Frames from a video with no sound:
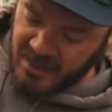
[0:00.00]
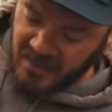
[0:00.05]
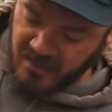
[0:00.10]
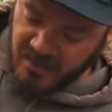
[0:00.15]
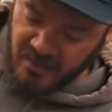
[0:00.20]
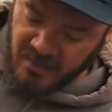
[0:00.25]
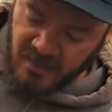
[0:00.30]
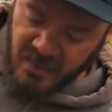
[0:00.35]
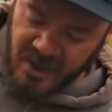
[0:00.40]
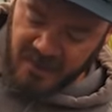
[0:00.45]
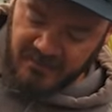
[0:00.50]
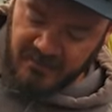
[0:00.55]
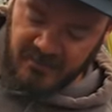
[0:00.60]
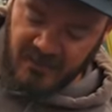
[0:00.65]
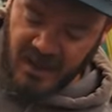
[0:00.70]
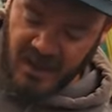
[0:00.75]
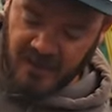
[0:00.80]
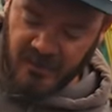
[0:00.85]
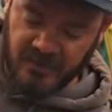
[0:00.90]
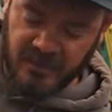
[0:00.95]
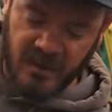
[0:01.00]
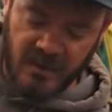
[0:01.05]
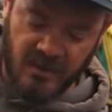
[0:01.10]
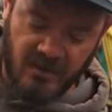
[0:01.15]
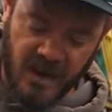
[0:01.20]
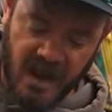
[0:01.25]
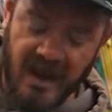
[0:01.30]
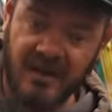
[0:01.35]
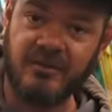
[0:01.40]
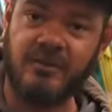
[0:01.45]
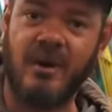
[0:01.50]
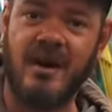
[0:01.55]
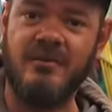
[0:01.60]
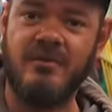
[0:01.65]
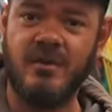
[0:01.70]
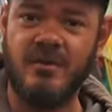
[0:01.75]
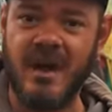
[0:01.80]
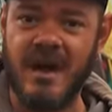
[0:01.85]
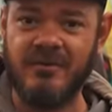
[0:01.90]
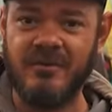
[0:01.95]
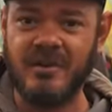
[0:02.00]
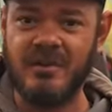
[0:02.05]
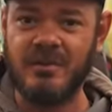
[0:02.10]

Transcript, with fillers: I don't know. I, I don't know. Trey, have you ever